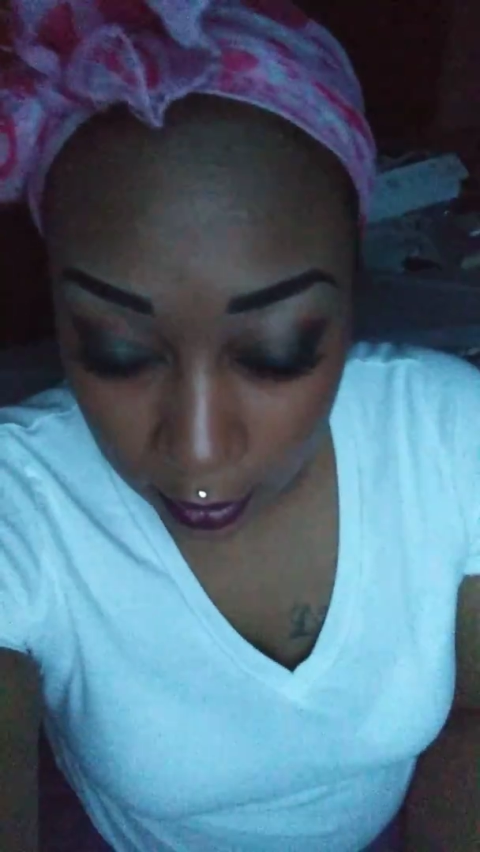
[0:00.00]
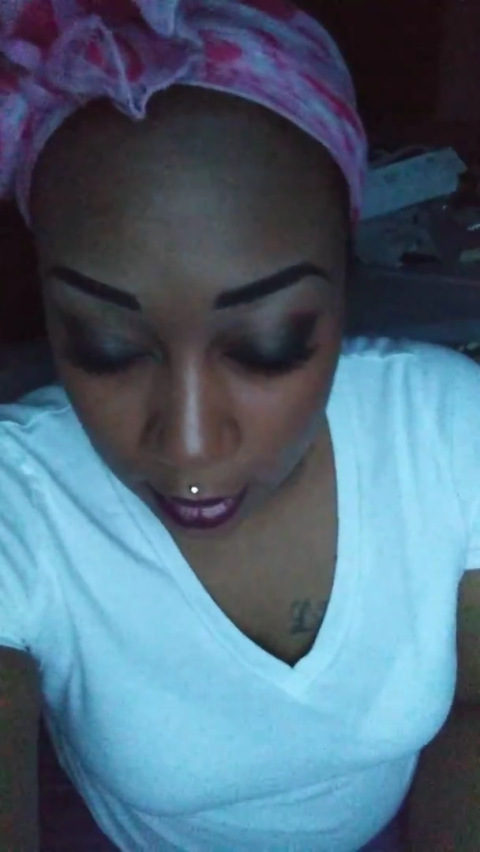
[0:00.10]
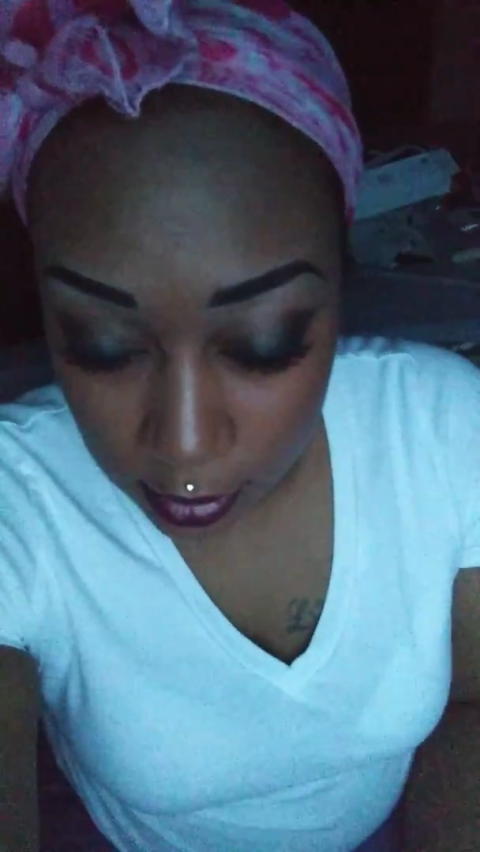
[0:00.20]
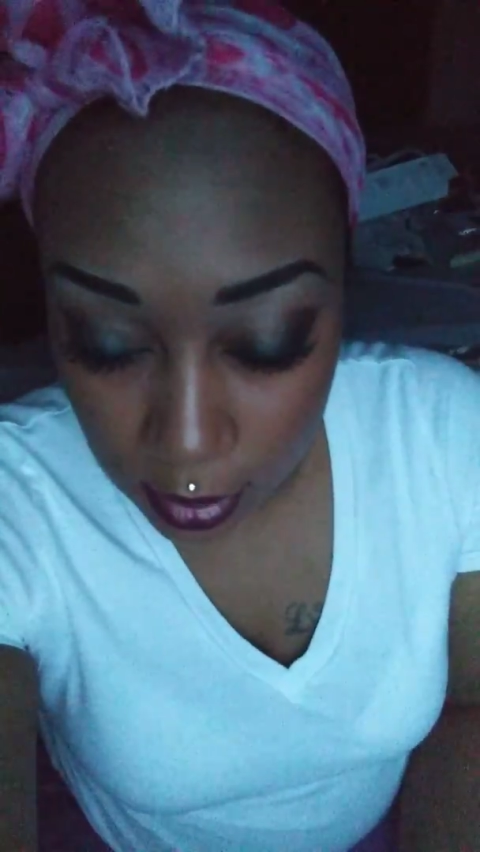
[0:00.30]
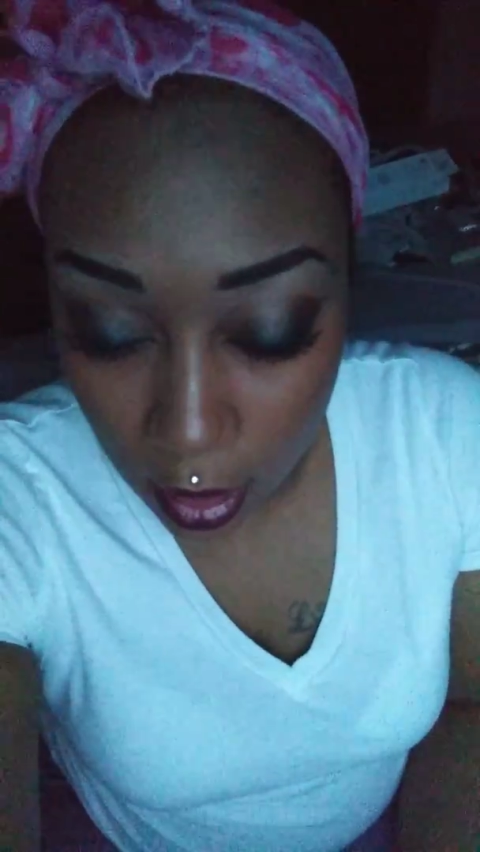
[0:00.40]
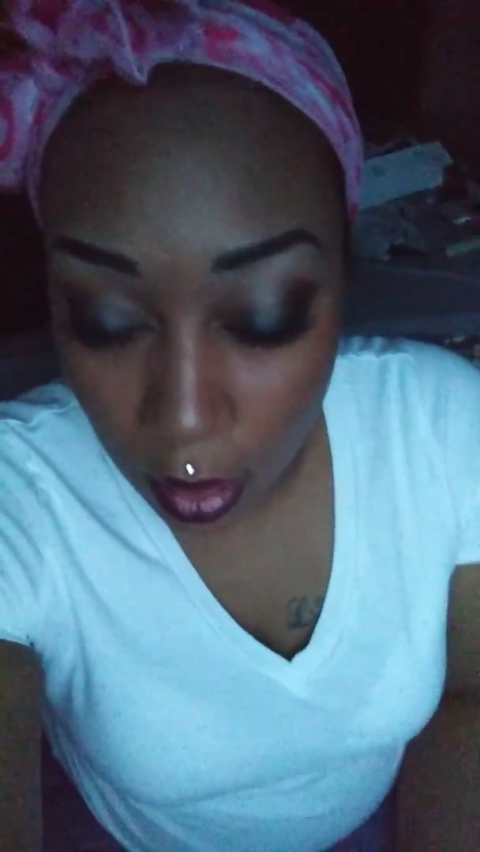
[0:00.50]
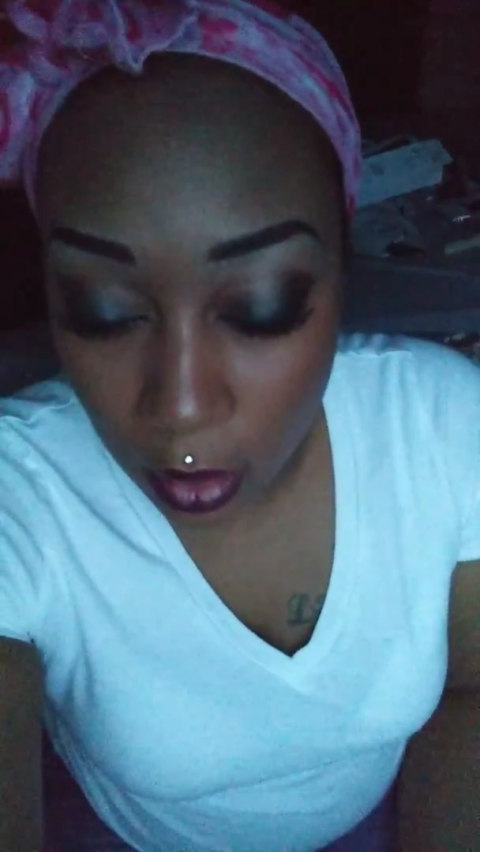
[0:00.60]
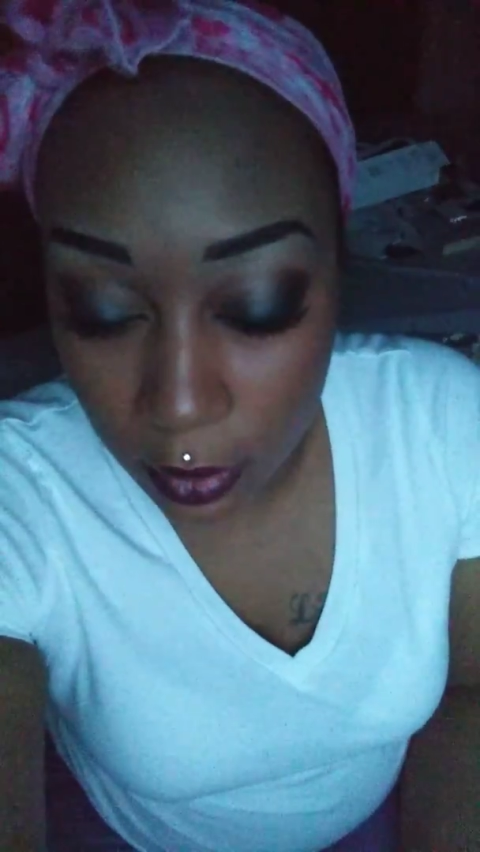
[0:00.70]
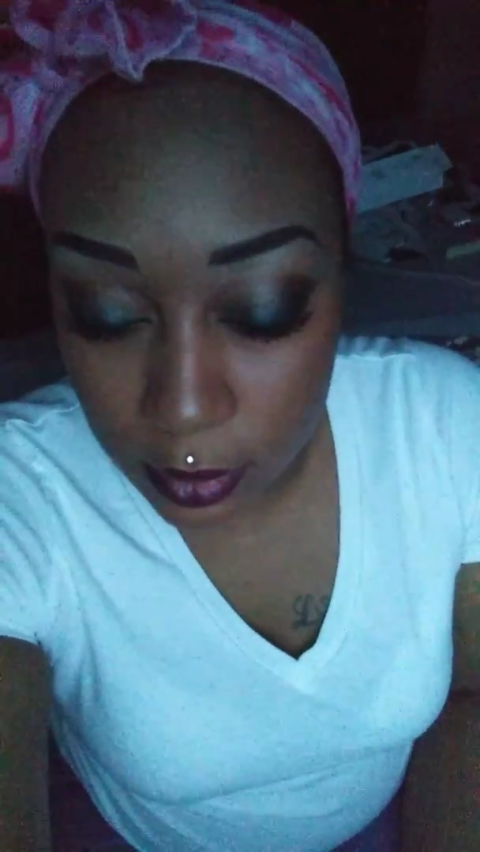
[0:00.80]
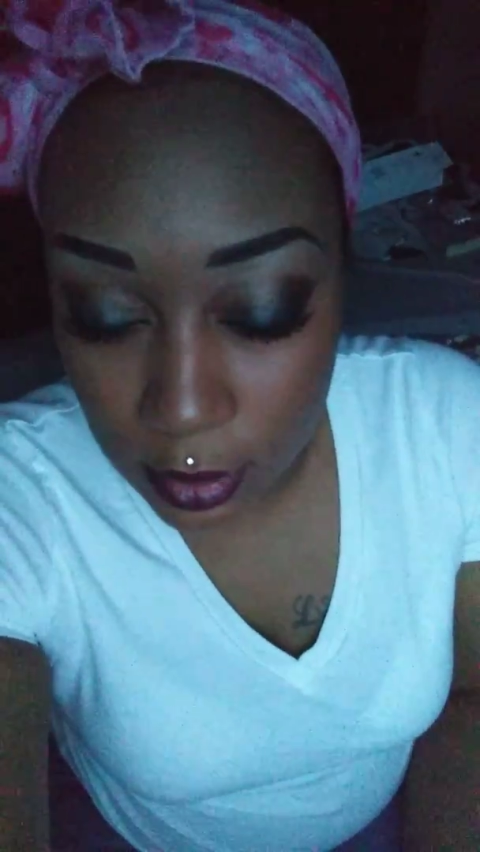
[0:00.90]
this and
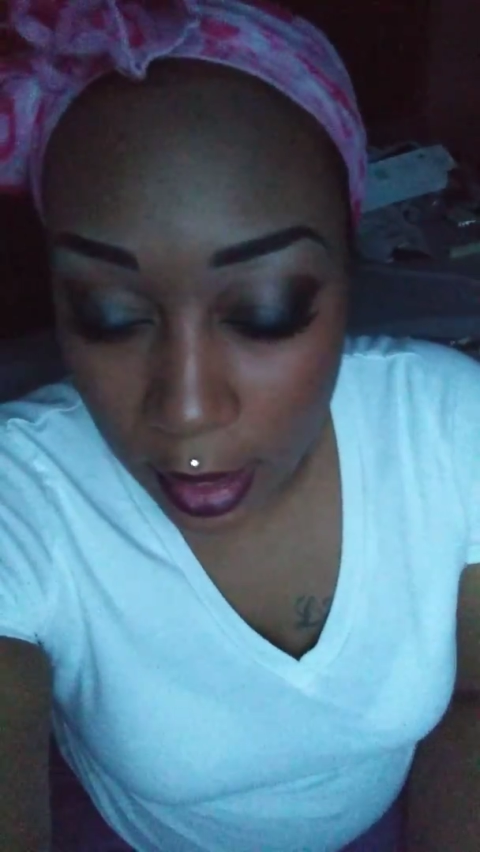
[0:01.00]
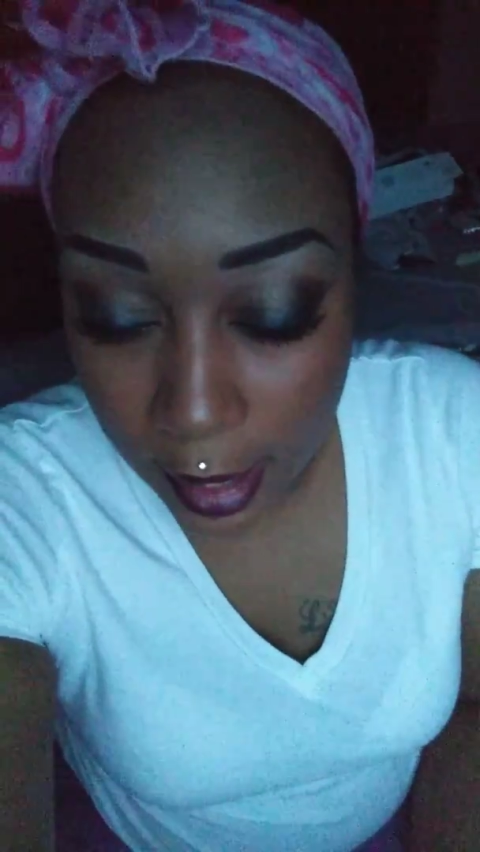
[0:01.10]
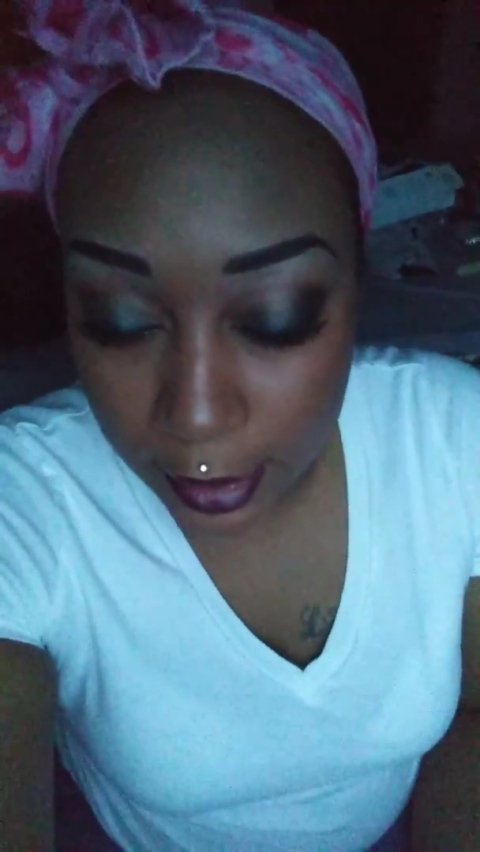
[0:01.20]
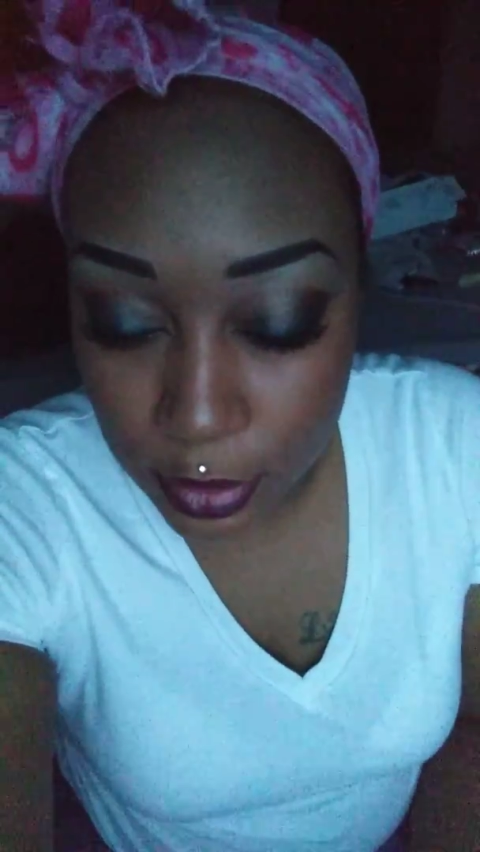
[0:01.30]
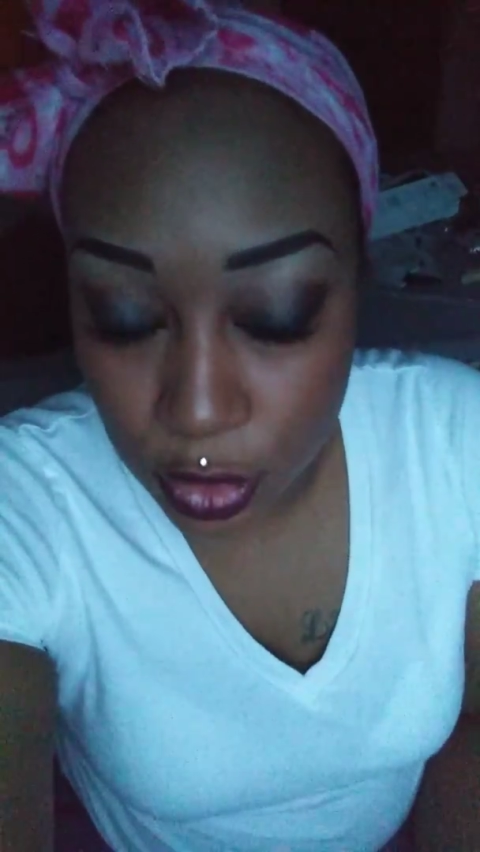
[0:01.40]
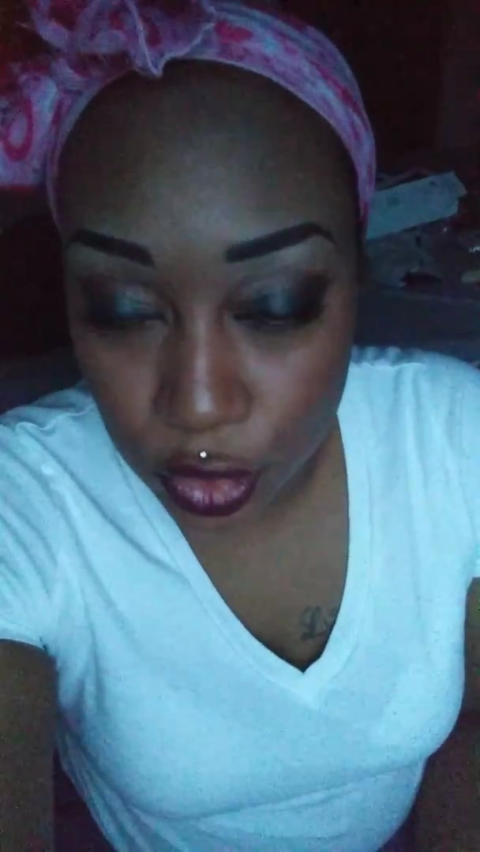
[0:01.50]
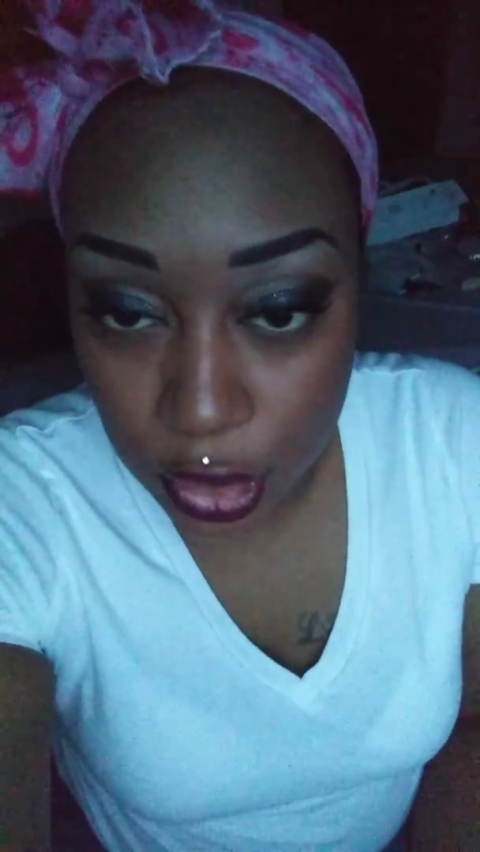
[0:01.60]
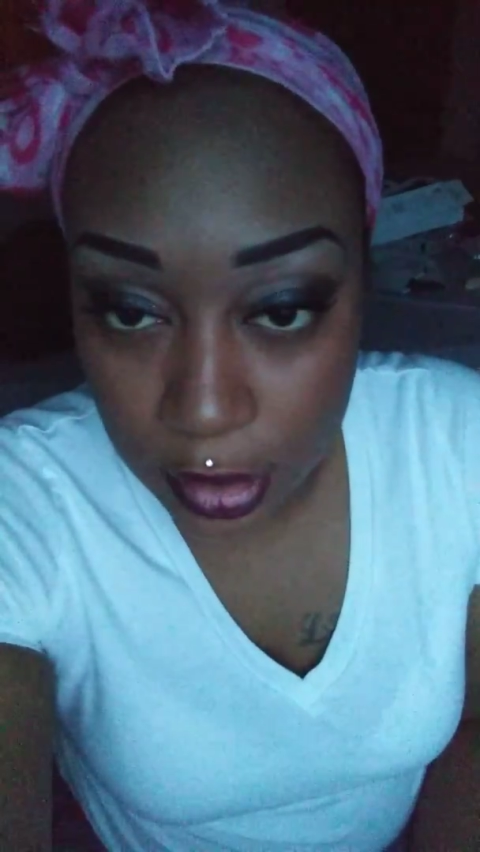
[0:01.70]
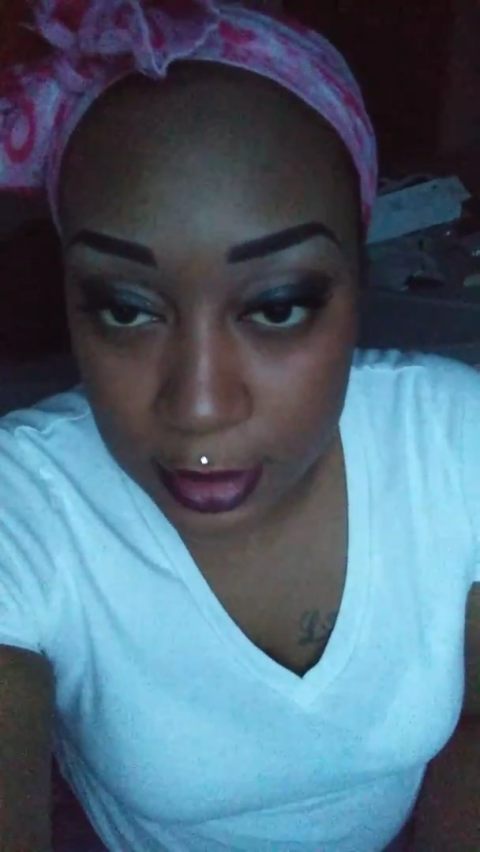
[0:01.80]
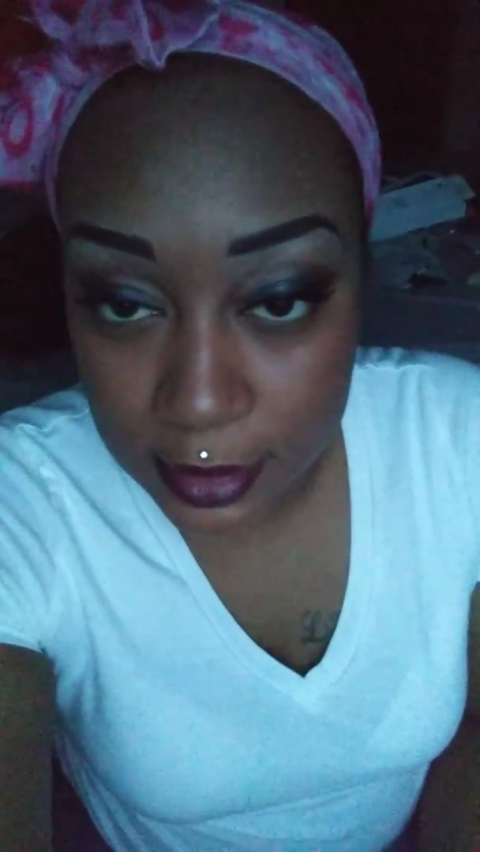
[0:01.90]
close their eyes, you shouldn't